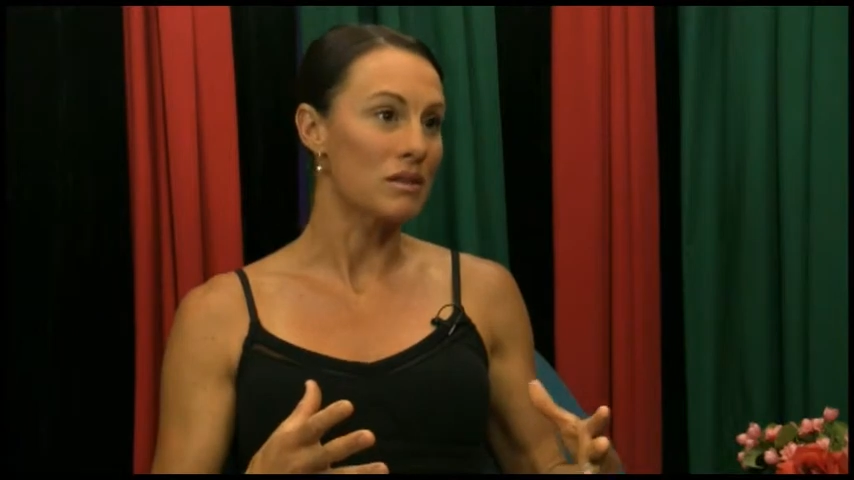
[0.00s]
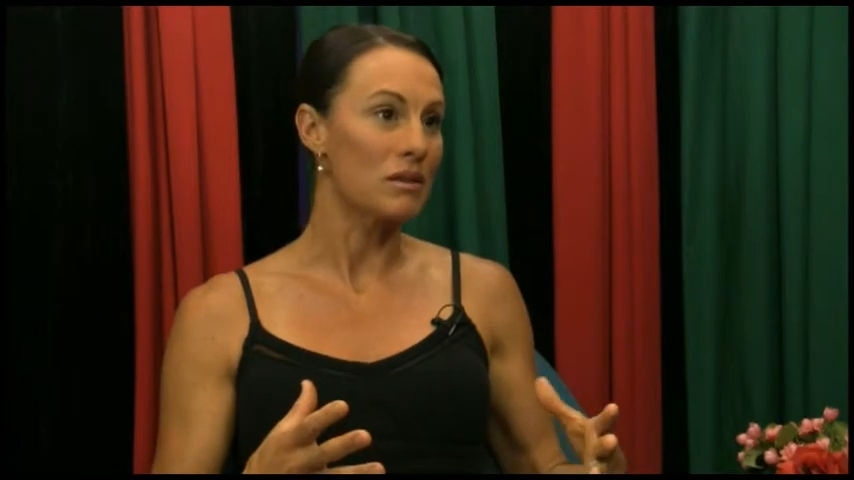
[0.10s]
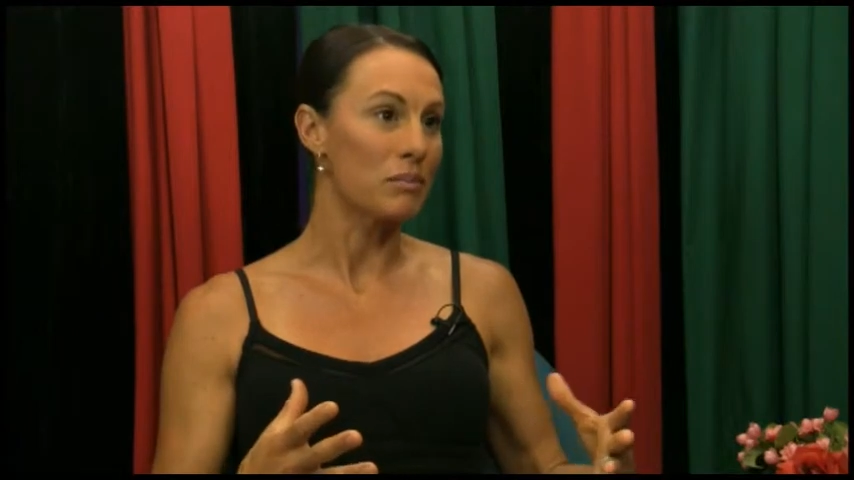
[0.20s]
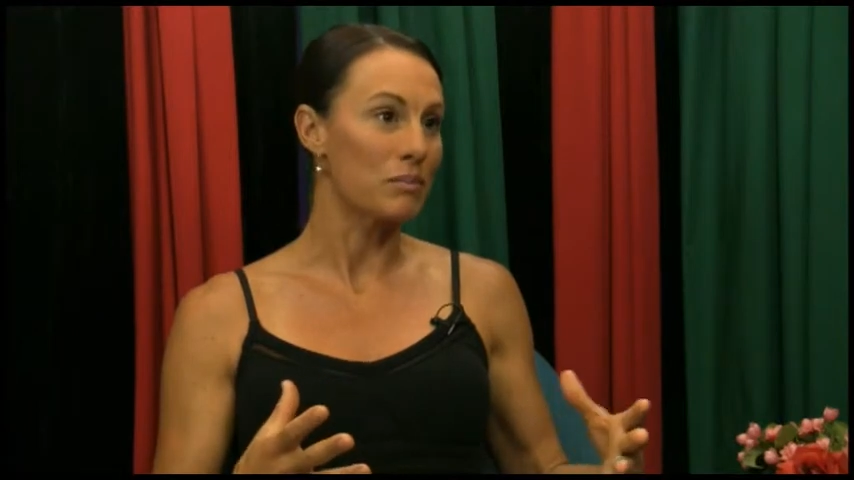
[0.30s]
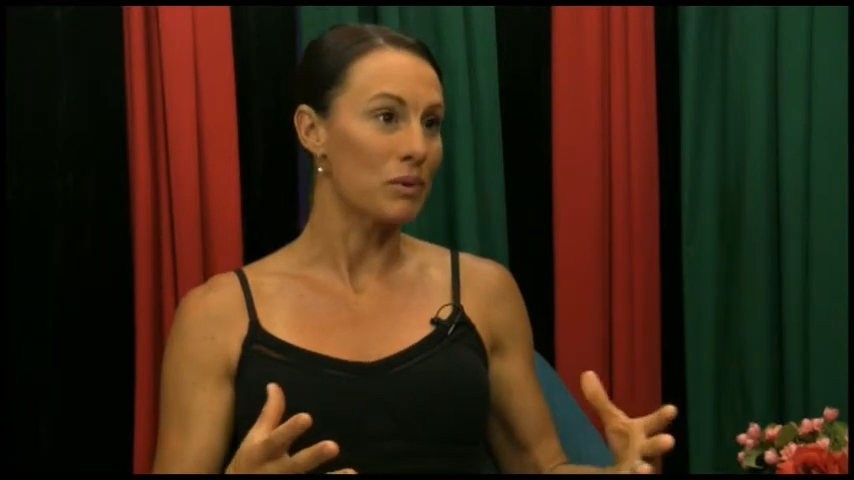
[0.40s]

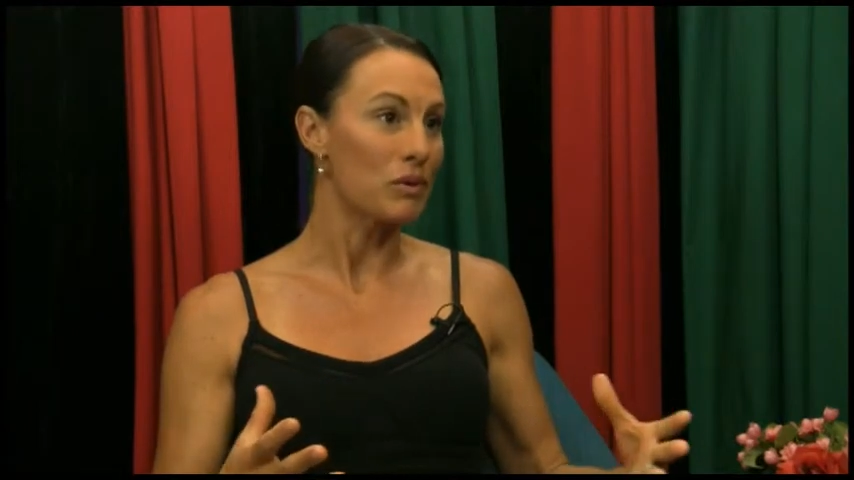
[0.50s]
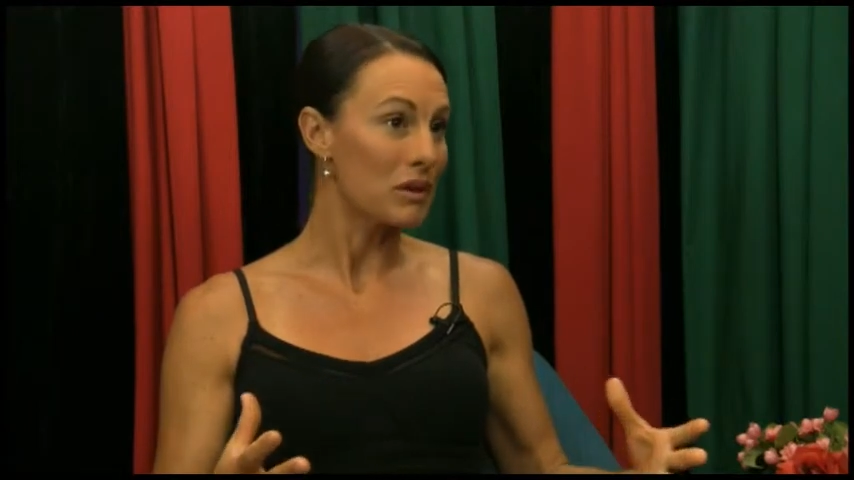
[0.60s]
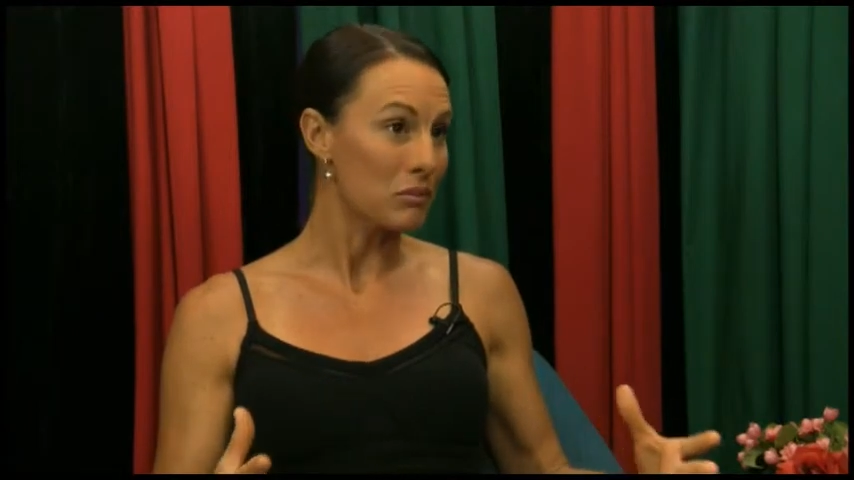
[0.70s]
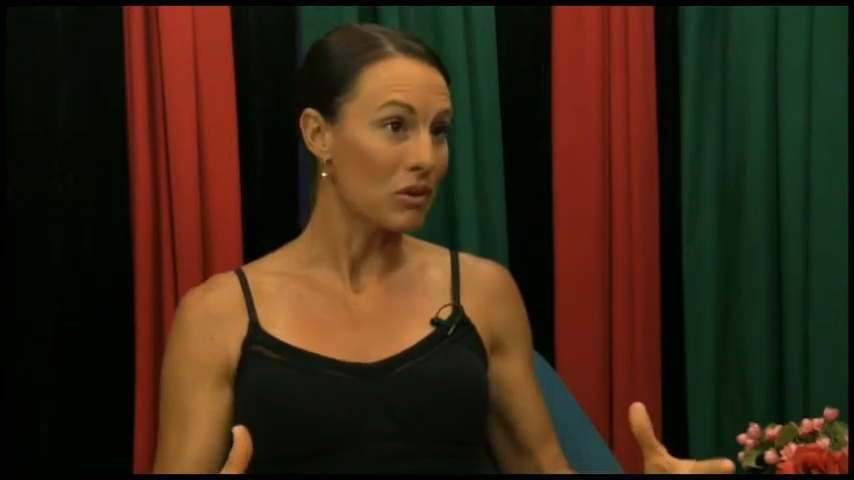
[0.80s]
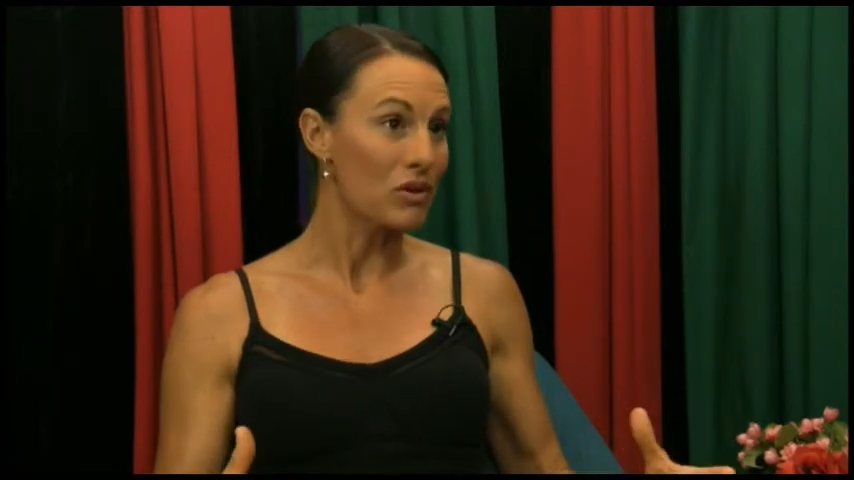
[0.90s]
the
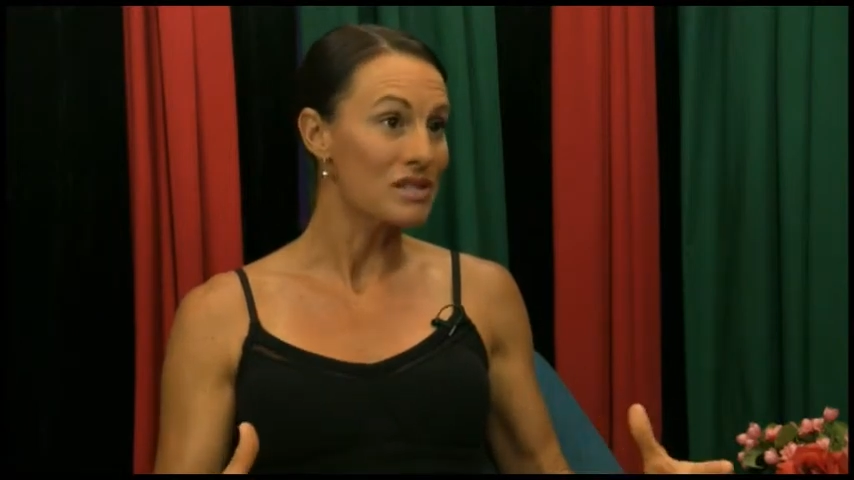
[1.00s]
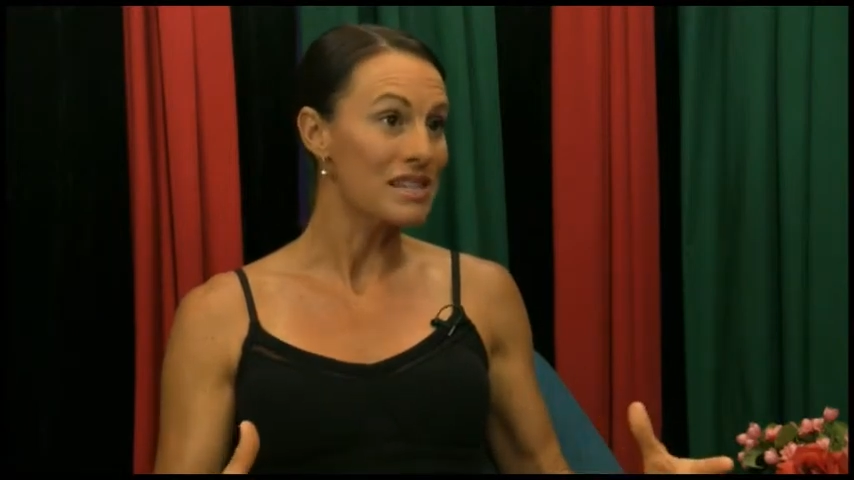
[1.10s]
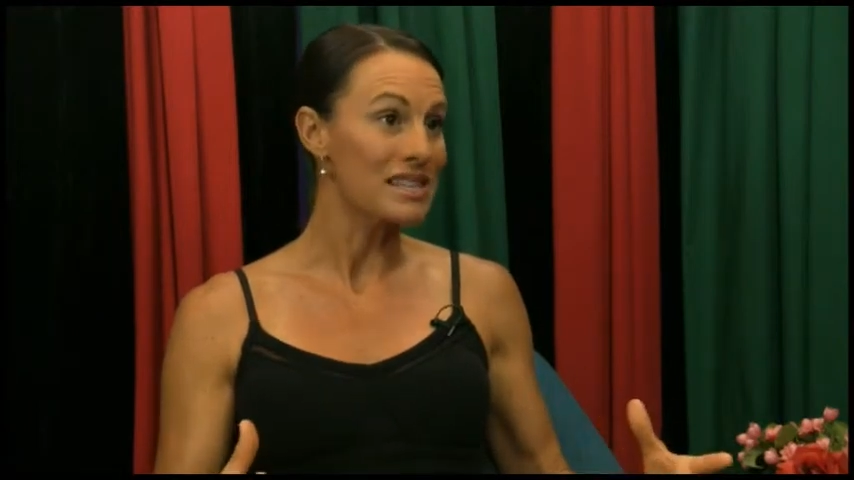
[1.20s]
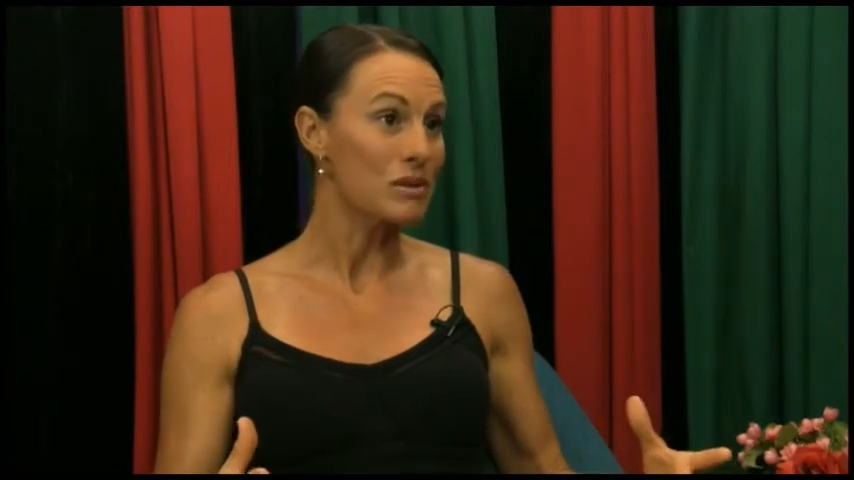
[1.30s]
birthing process